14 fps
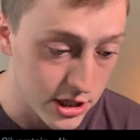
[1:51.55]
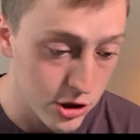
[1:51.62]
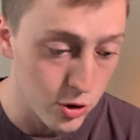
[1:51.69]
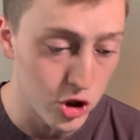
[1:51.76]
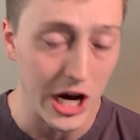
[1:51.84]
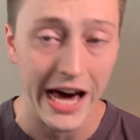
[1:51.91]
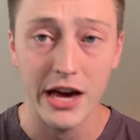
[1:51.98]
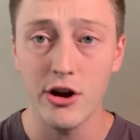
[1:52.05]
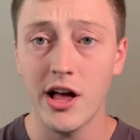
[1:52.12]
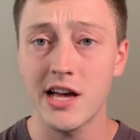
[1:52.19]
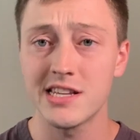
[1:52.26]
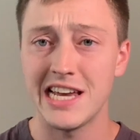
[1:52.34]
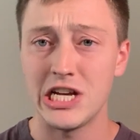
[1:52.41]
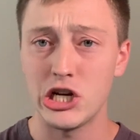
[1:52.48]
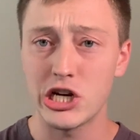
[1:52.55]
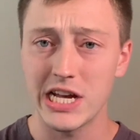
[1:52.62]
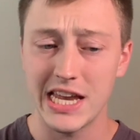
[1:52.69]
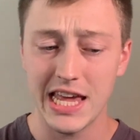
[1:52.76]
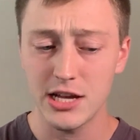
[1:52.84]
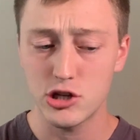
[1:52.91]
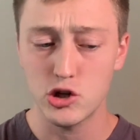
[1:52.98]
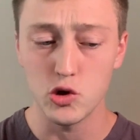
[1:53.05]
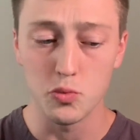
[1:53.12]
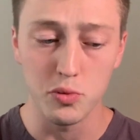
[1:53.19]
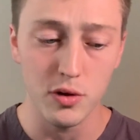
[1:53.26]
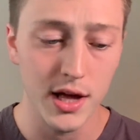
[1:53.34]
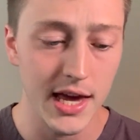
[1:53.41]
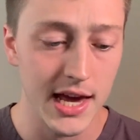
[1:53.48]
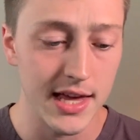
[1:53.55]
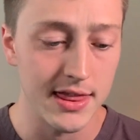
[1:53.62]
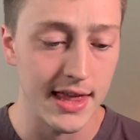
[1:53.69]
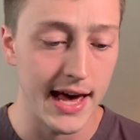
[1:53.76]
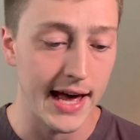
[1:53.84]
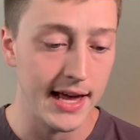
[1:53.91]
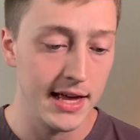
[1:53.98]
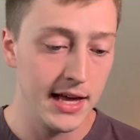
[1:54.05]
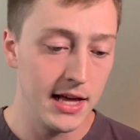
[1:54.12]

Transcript: So Jair Alexander getting to play in that